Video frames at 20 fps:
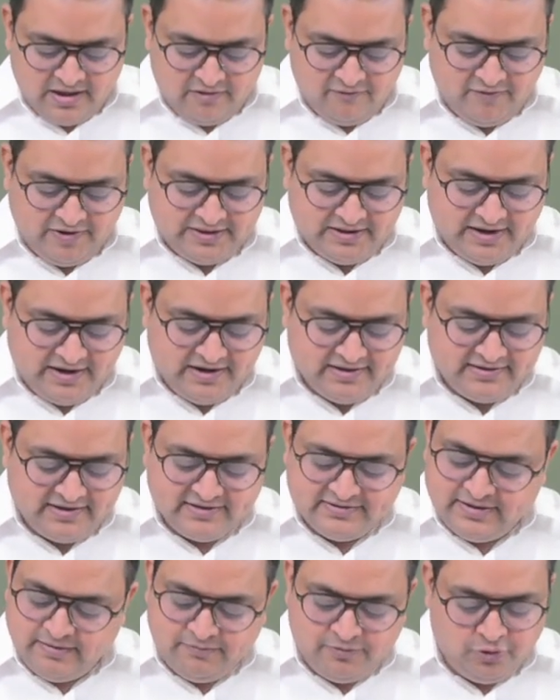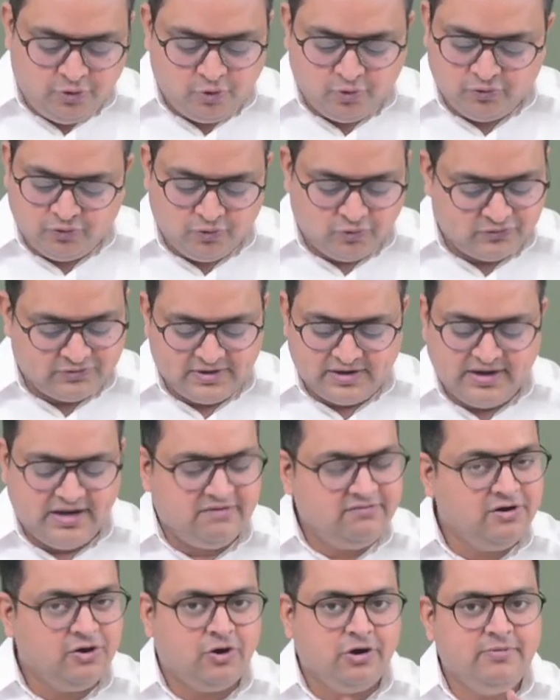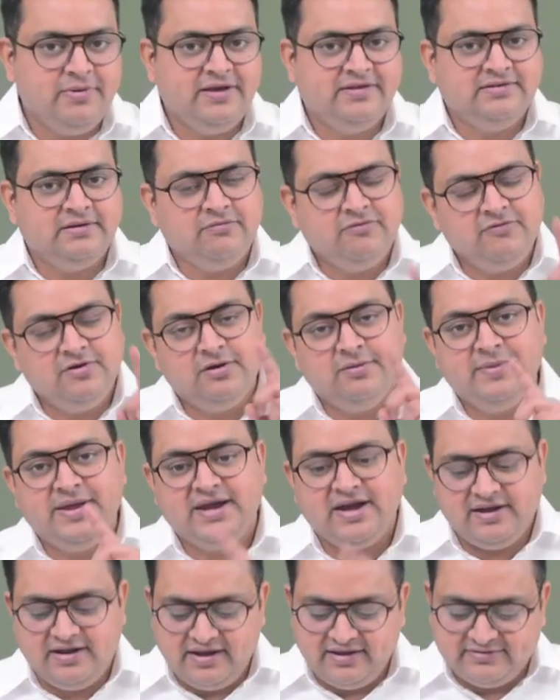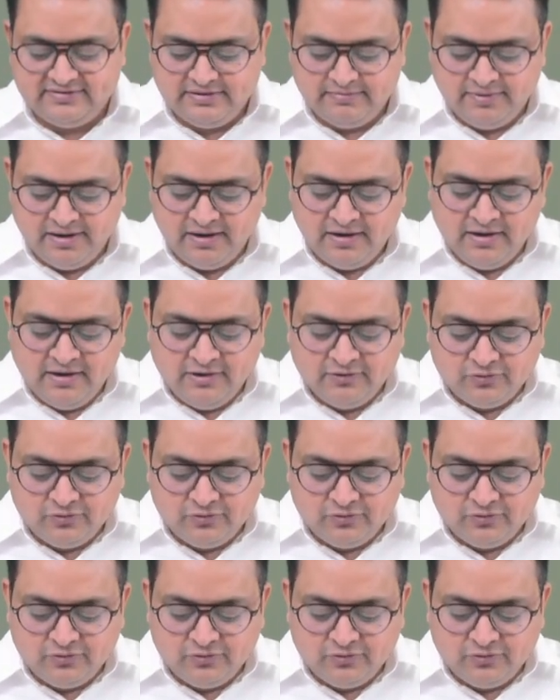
Whether it is exempt? No, no, sir. It will not be exempt. We will make it taxable.